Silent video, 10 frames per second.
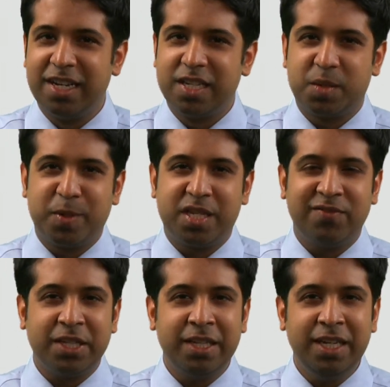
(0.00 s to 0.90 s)

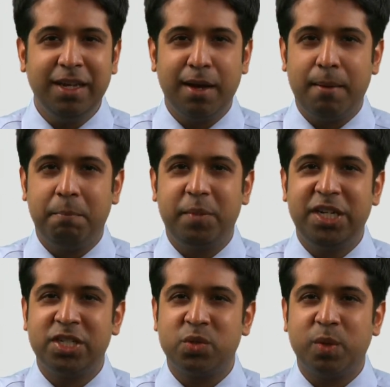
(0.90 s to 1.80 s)
specifically
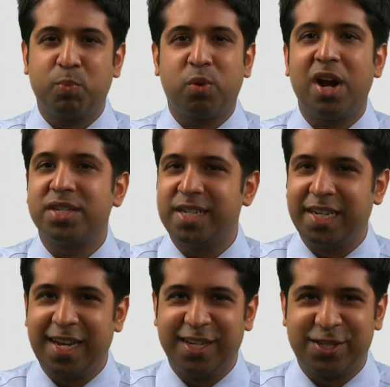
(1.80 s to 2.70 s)
patients with
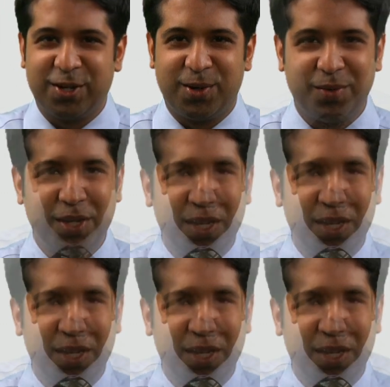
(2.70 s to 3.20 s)
prostate cancer.